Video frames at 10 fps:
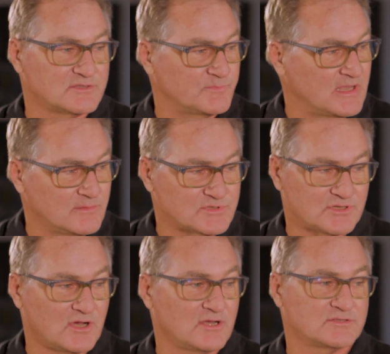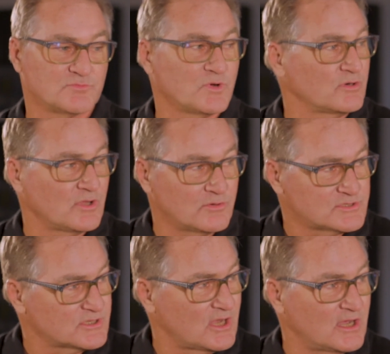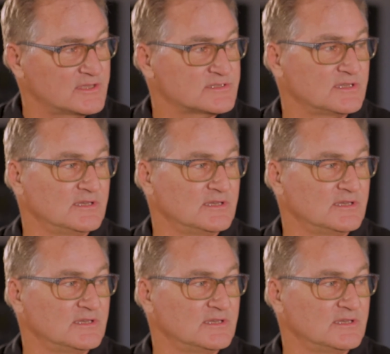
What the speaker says: beam saws, rear load saws.